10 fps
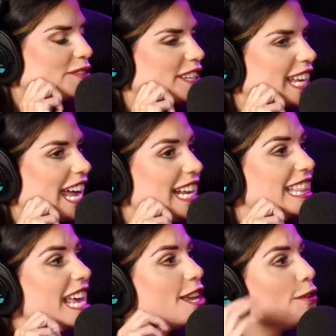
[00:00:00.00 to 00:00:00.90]
Perfect.
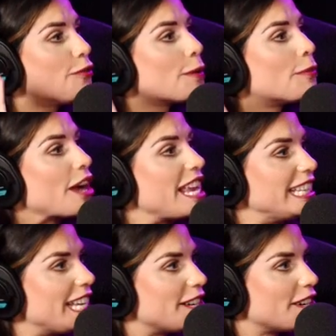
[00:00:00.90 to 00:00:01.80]
Katy, thank you for
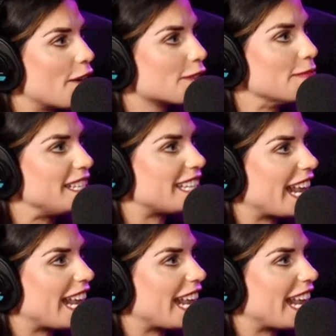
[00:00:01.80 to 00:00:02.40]
breaking the internet with me